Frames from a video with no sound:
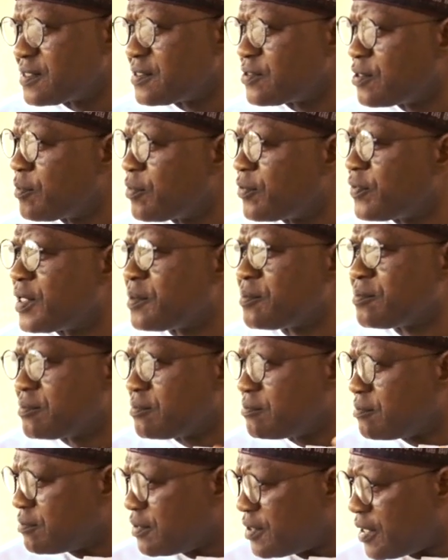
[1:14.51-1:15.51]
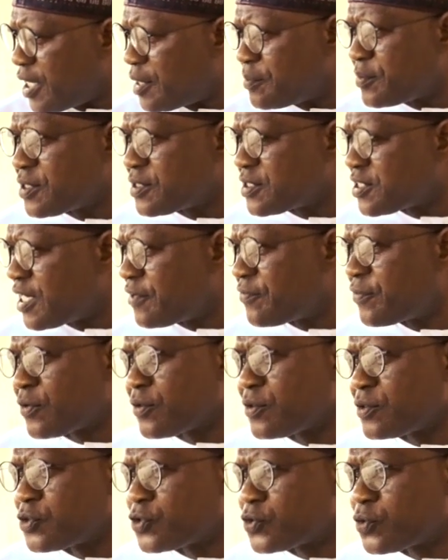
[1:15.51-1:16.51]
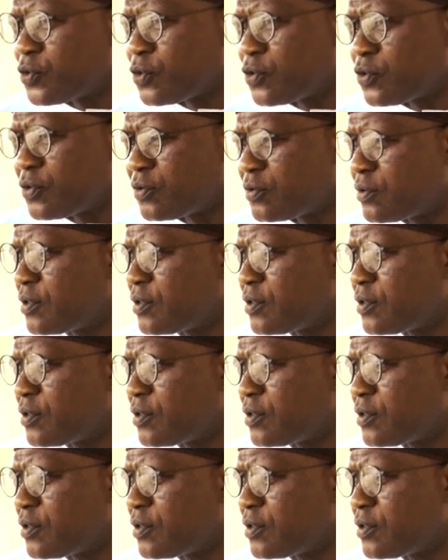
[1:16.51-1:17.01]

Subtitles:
some of them helped in traffic control.